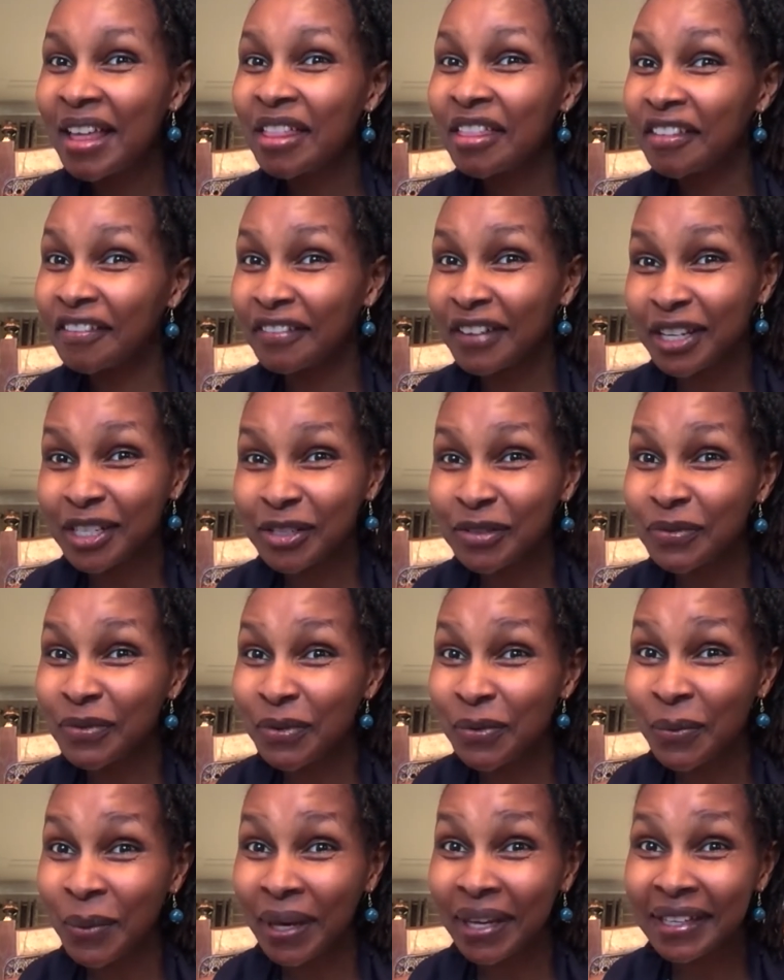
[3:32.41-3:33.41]
the first
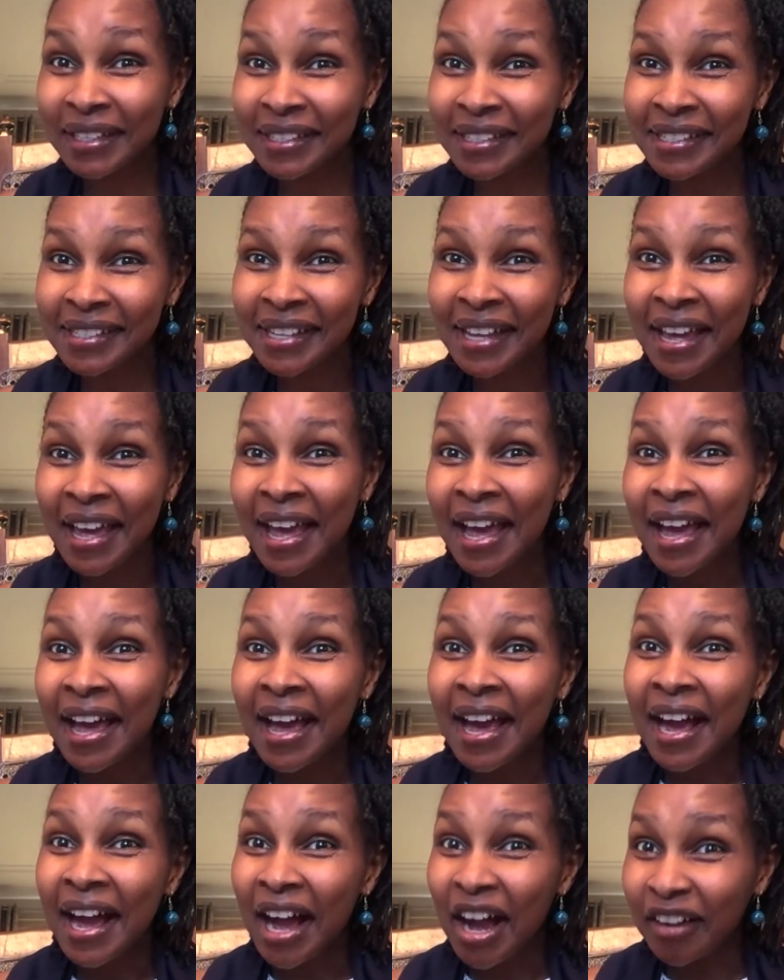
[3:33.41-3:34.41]
few weeks
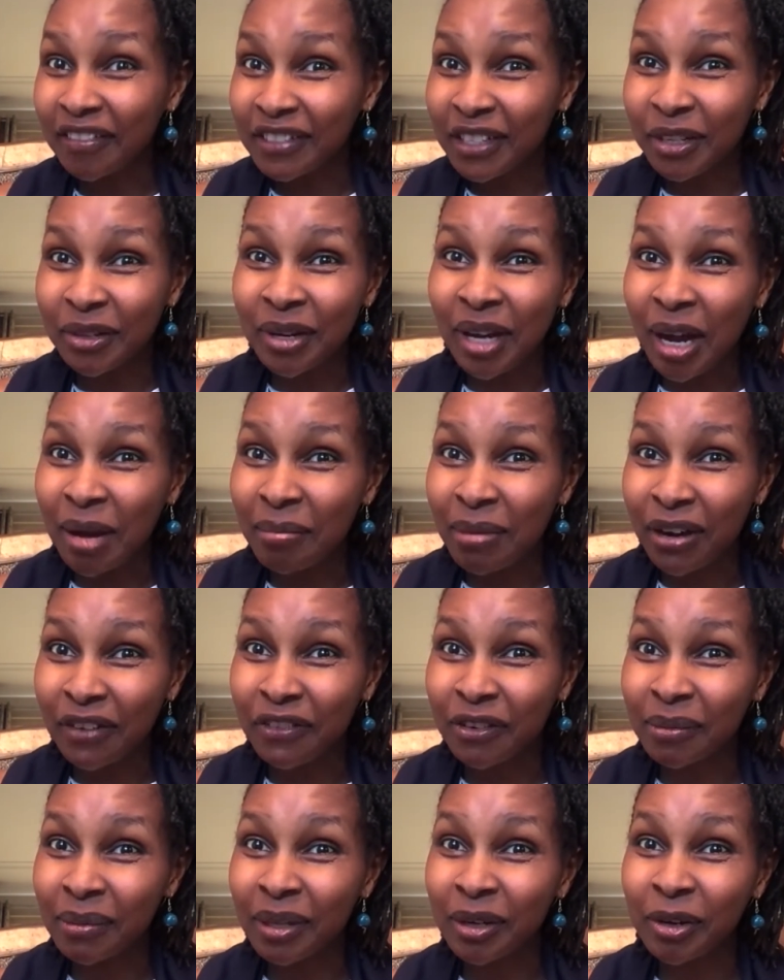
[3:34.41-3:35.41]
after you come back
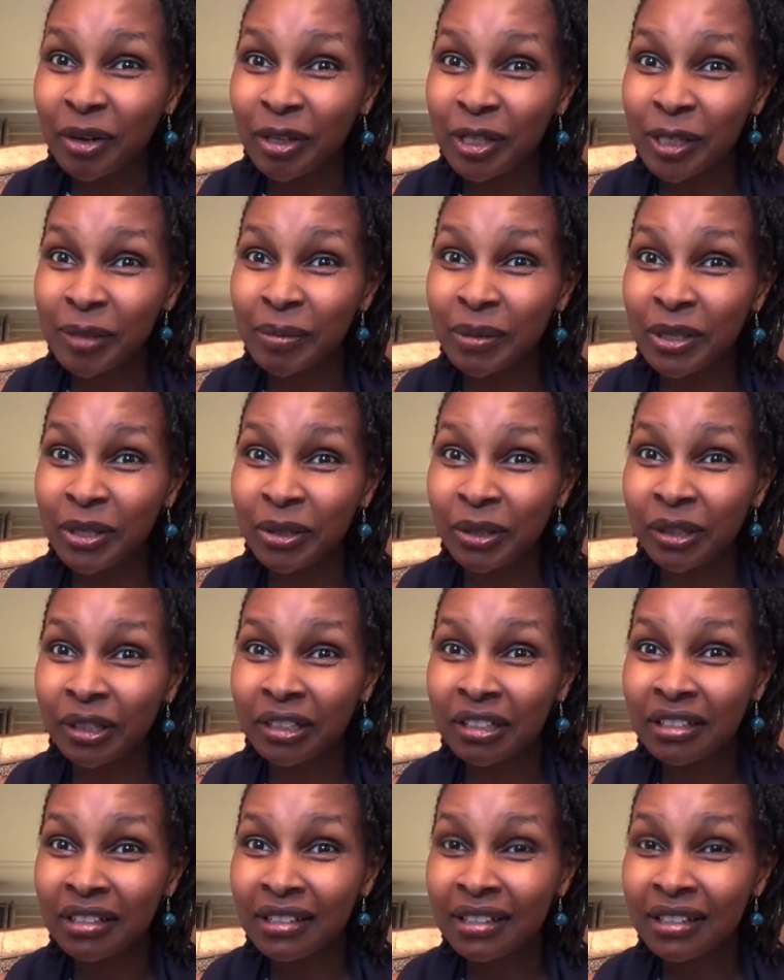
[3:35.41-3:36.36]
from the hospital.